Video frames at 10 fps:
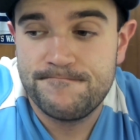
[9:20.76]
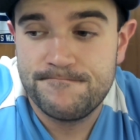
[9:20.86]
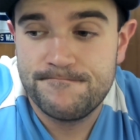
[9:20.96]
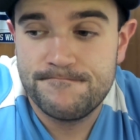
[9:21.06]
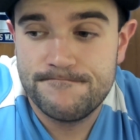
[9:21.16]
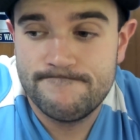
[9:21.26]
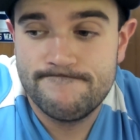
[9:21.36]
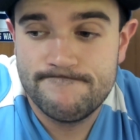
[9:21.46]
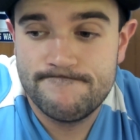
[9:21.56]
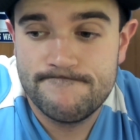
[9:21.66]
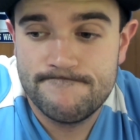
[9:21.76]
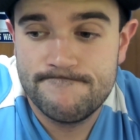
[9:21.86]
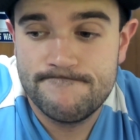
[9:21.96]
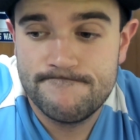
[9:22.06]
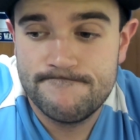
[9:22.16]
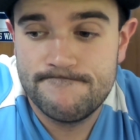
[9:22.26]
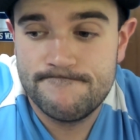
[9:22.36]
(no one is talking)